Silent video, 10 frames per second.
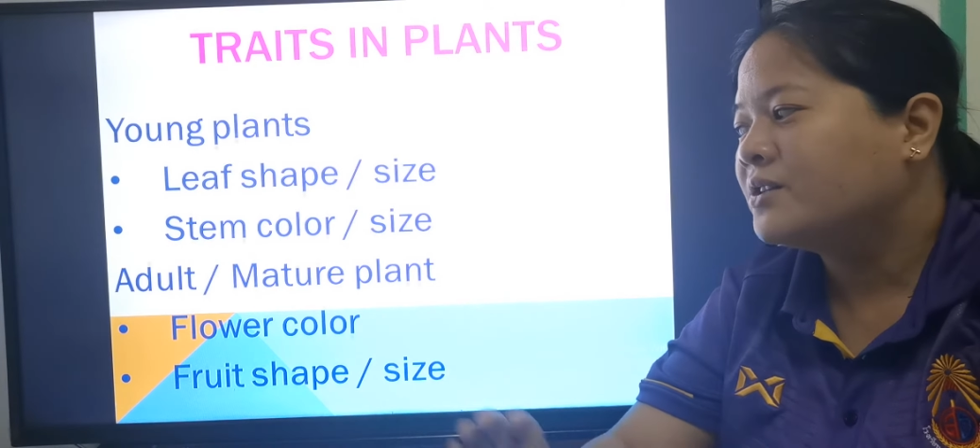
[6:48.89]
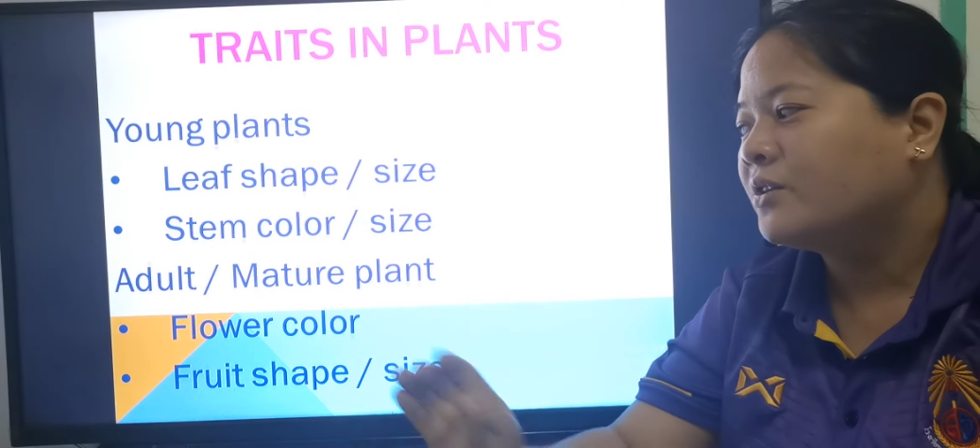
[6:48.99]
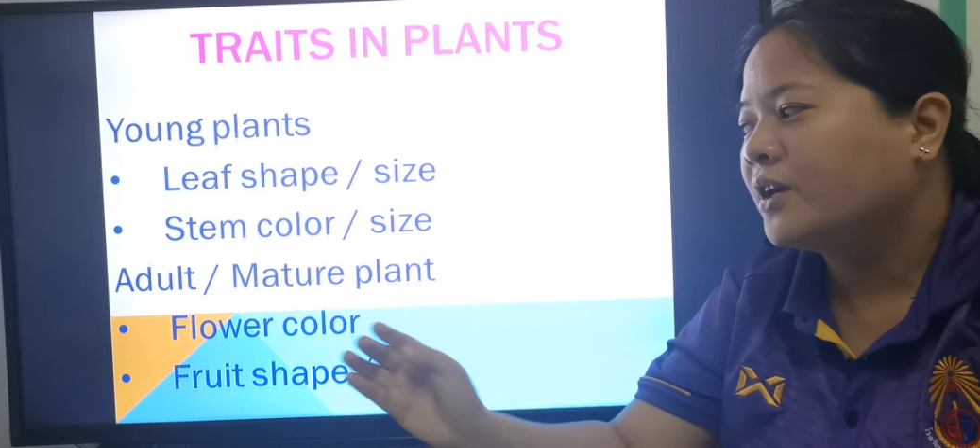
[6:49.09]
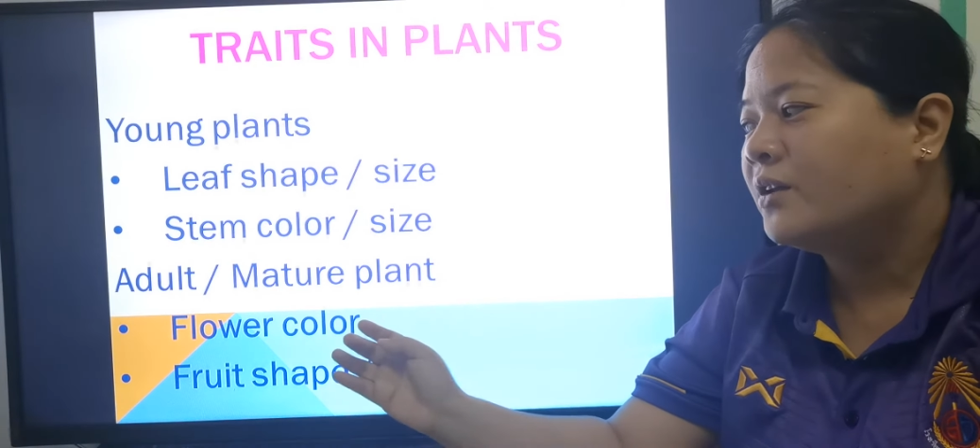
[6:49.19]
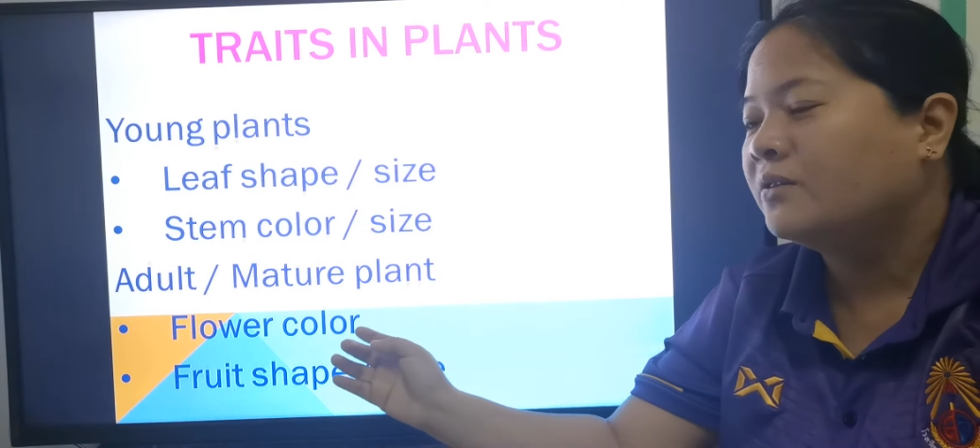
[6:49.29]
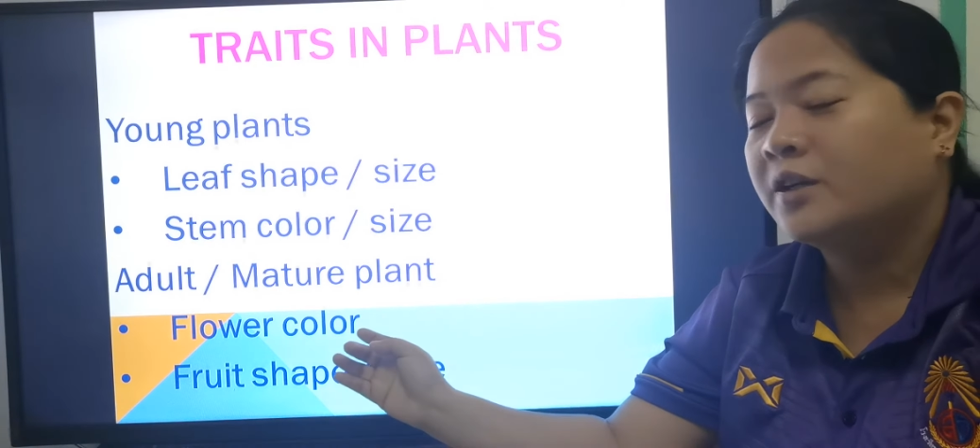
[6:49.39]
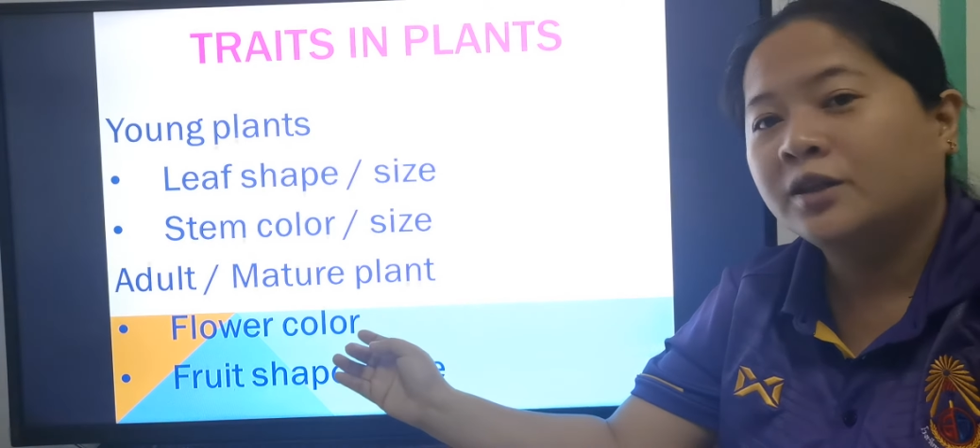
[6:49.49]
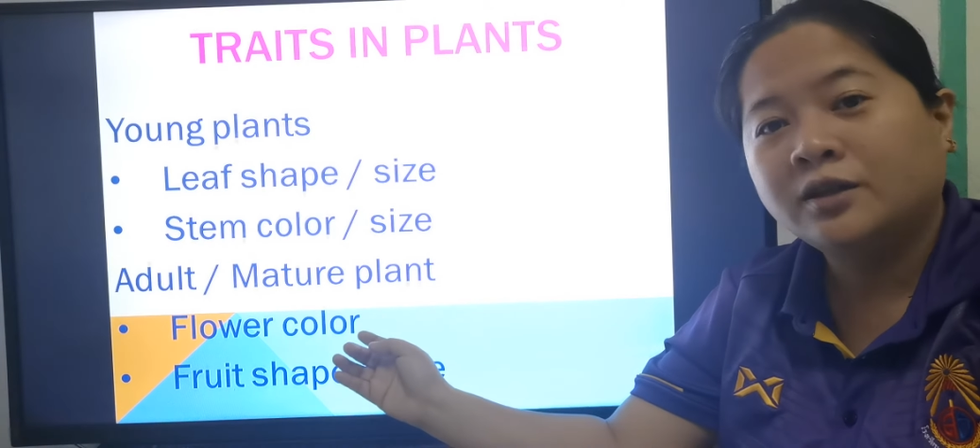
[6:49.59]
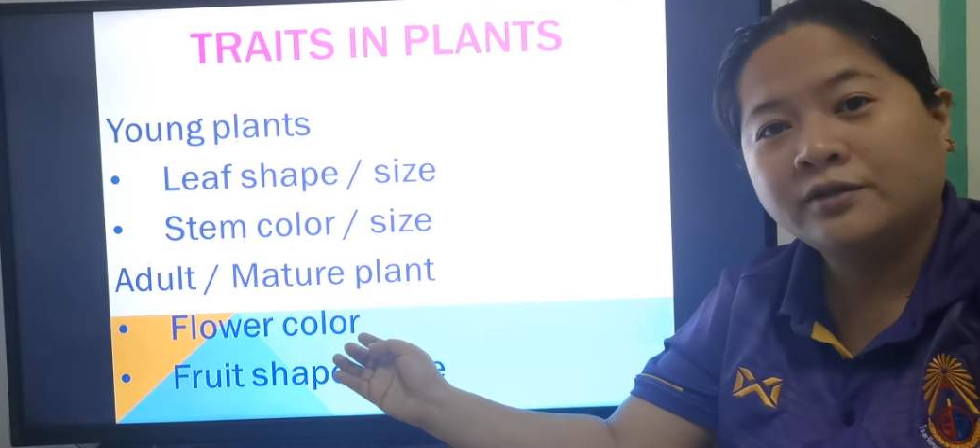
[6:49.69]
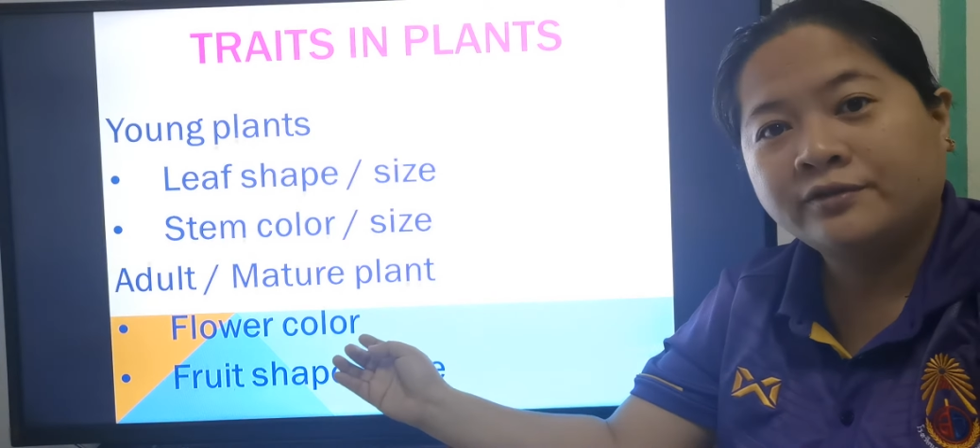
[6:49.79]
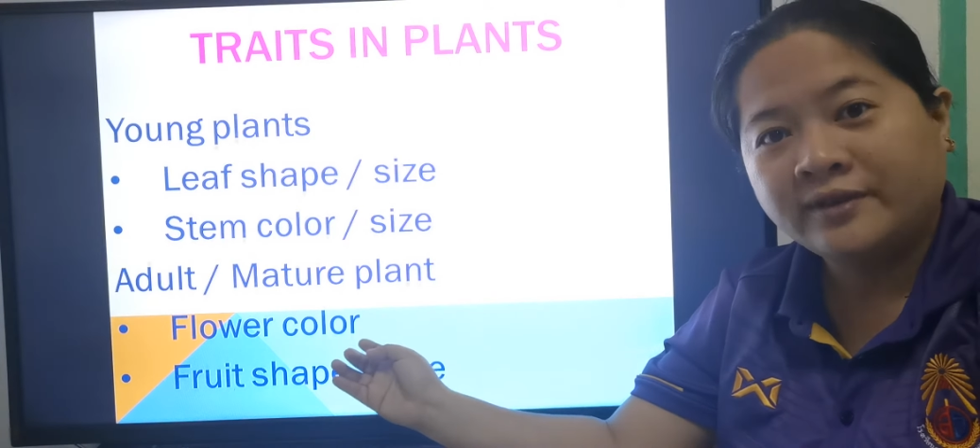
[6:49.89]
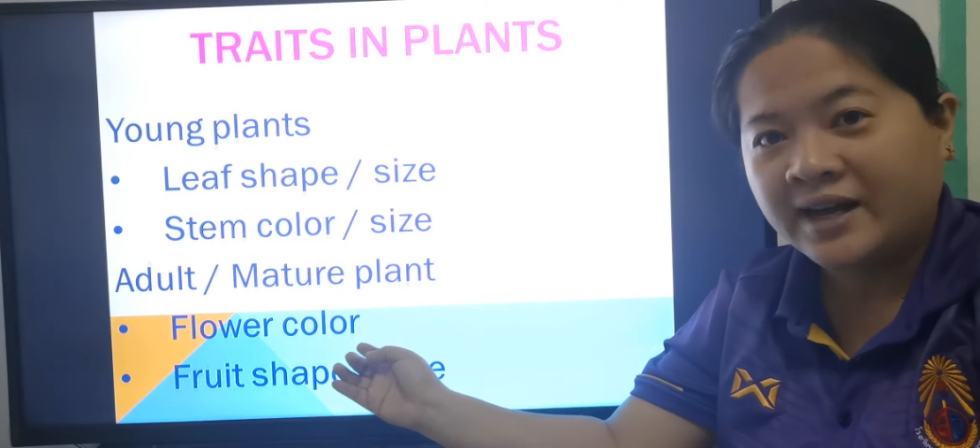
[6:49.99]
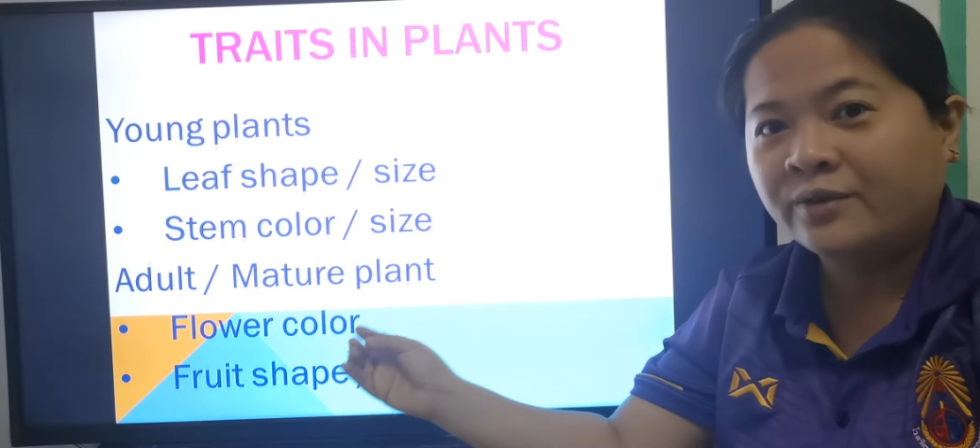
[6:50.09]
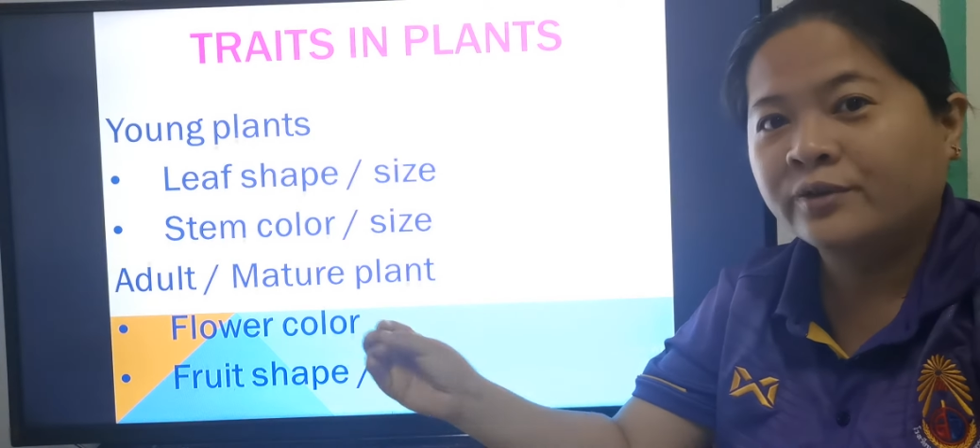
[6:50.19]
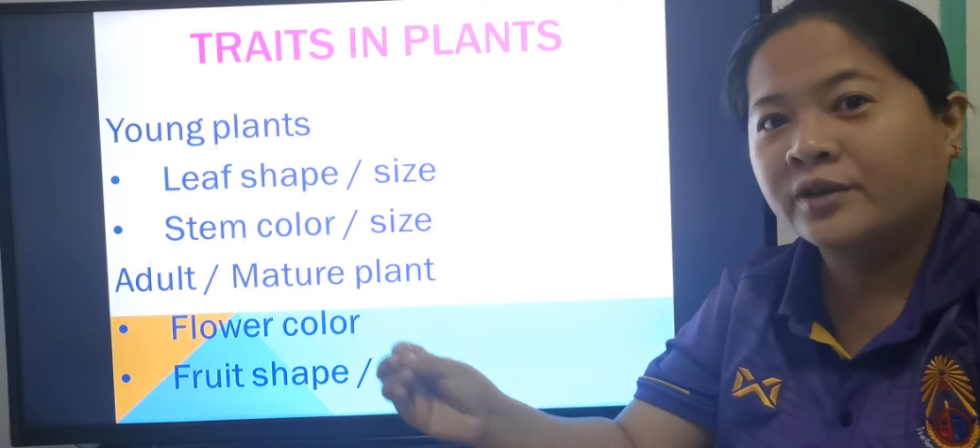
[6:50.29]
you can look at the
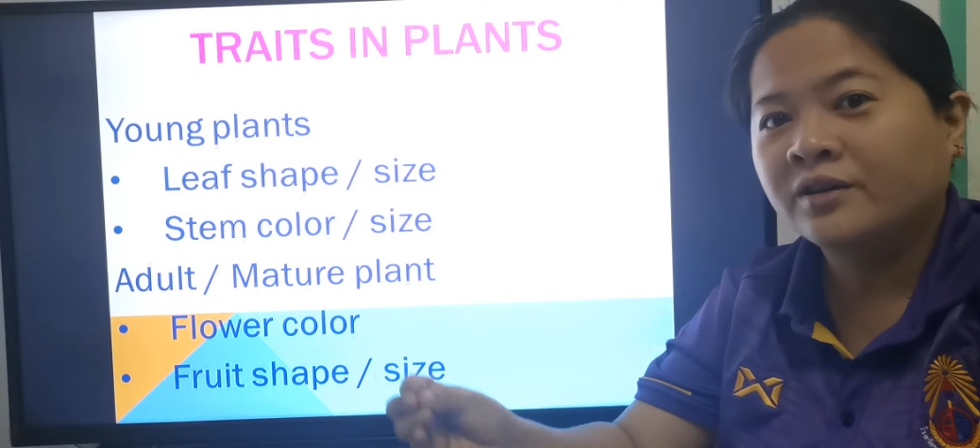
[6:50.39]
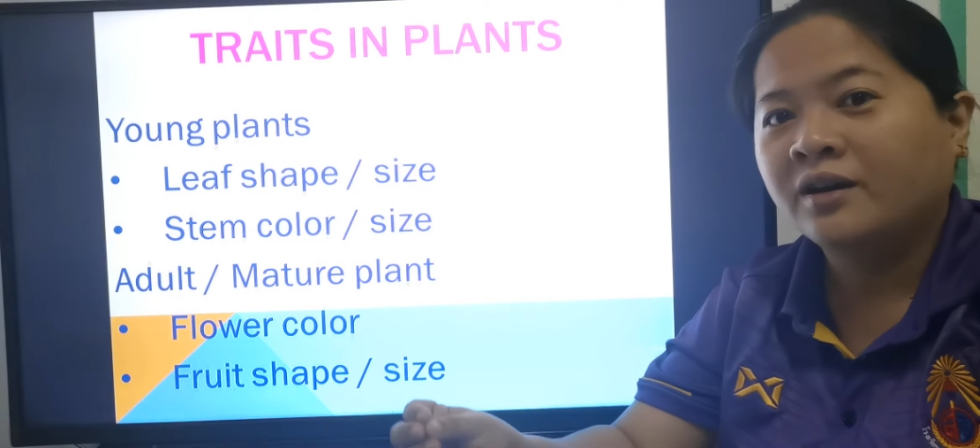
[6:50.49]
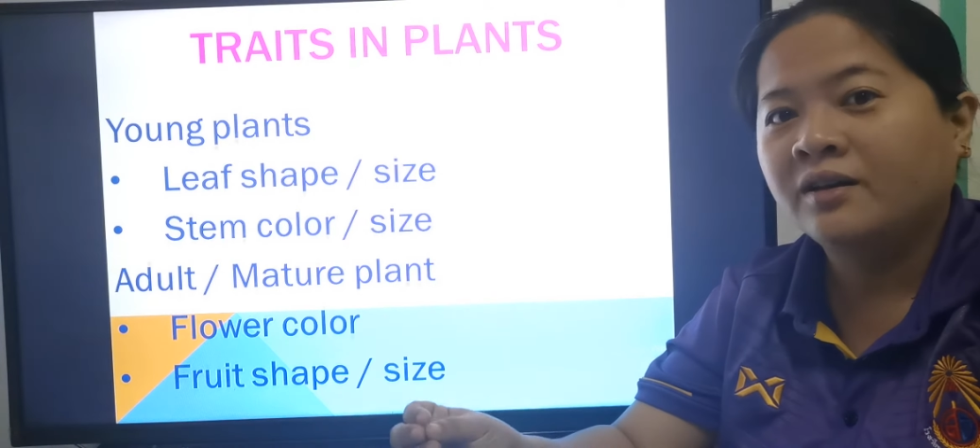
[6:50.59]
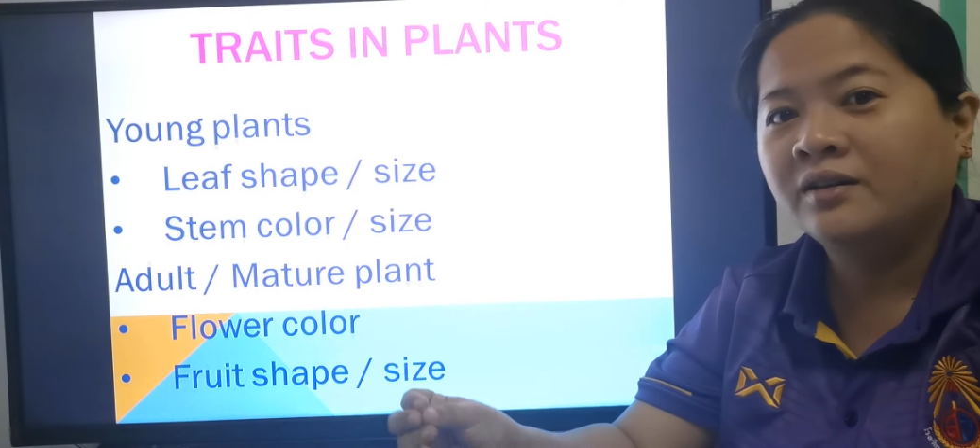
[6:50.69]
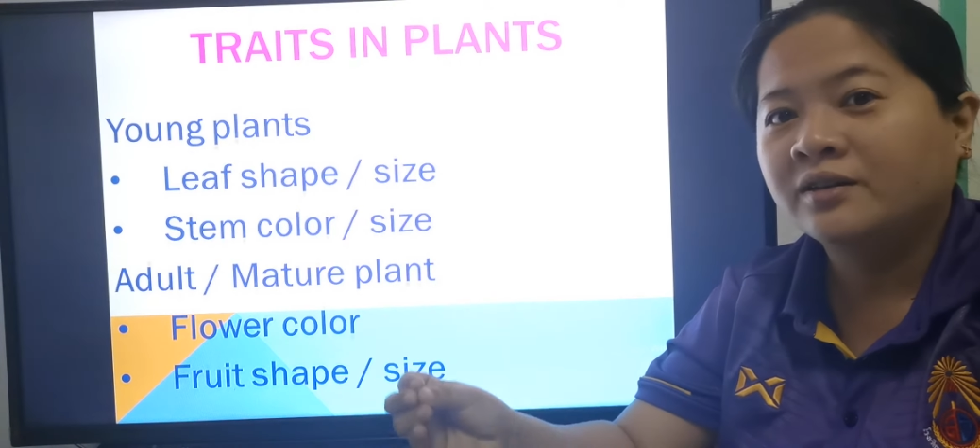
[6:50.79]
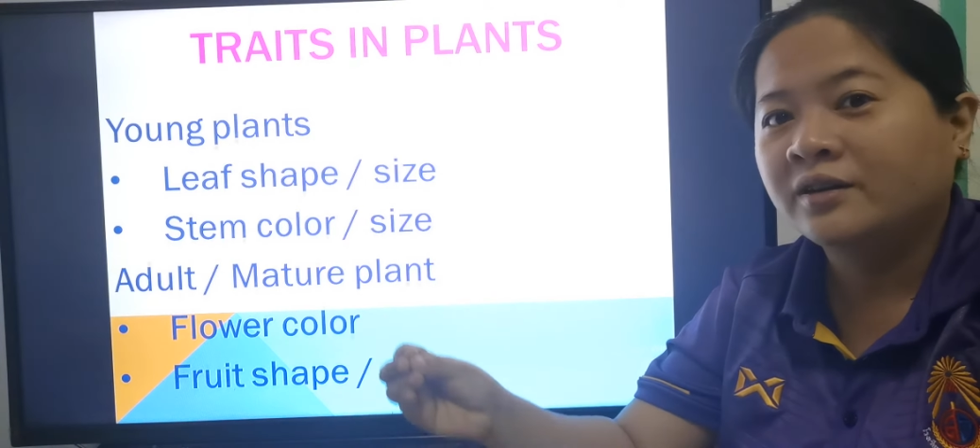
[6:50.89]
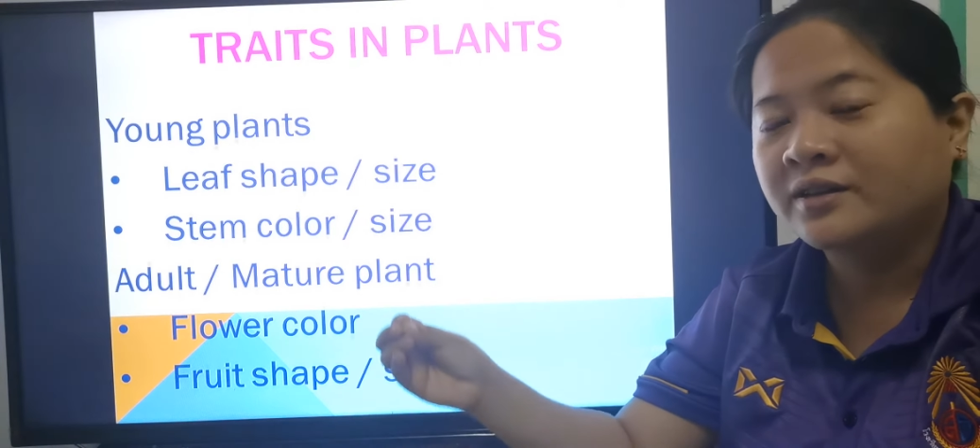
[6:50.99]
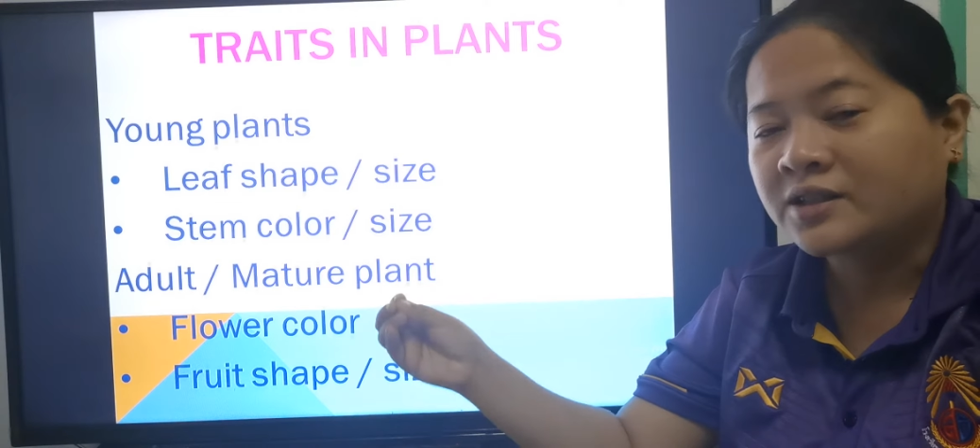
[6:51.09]
flower color,